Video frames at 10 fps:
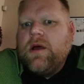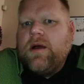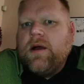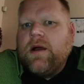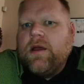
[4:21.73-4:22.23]

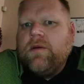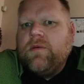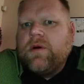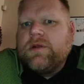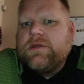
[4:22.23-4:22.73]
I
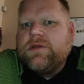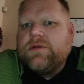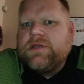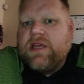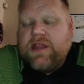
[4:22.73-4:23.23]
want to
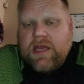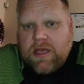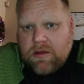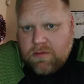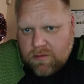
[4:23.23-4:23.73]
say thank
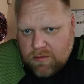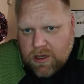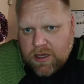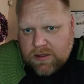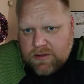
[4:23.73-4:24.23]
you
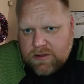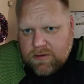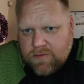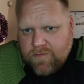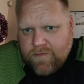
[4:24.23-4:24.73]
guys
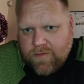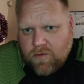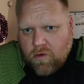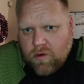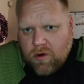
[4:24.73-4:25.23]

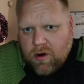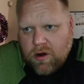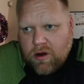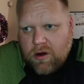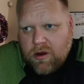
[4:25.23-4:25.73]

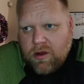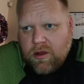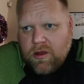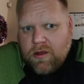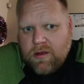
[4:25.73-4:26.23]
for
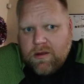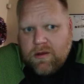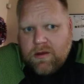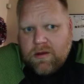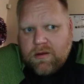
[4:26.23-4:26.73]

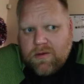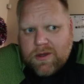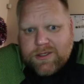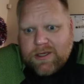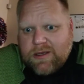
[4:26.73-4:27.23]
uh,
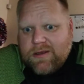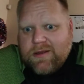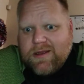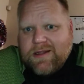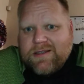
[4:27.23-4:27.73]
watching
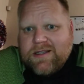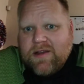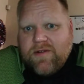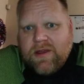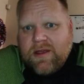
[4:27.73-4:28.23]
and
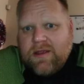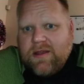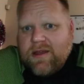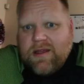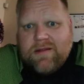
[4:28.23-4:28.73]
stuff. I
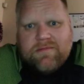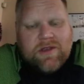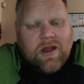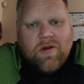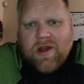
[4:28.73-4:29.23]
I
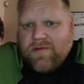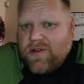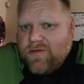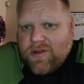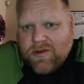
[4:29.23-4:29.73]
got quite a few
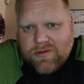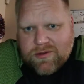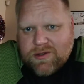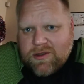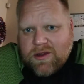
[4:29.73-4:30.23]

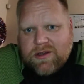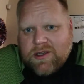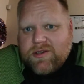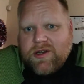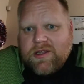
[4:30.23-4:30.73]
views on
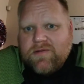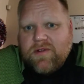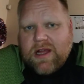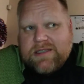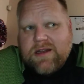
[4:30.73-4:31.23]
yesterday's
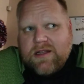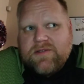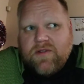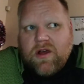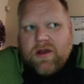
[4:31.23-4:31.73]
last night's
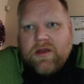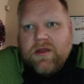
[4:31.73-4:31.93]
vlog,